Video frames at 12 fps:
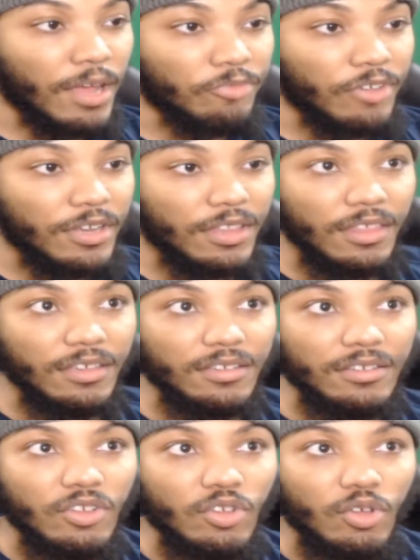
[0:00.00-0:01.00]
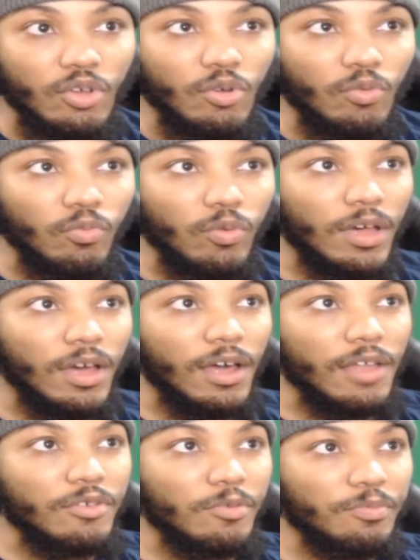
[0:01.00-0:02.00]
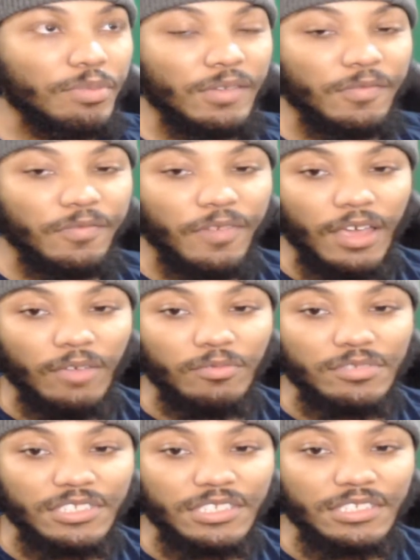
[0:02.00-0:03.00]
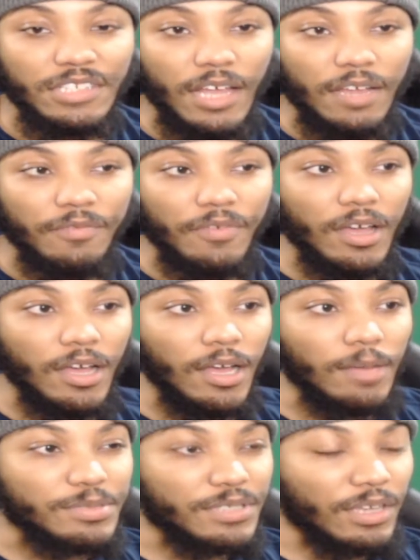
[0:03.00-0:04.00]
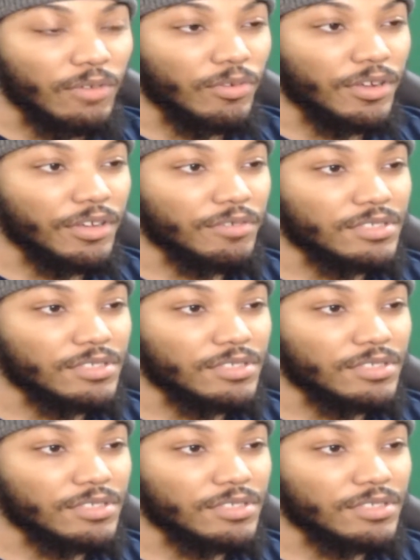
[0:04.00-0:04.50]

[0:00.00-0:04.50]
I'm trying to think what other big fight was this kind of an upset where it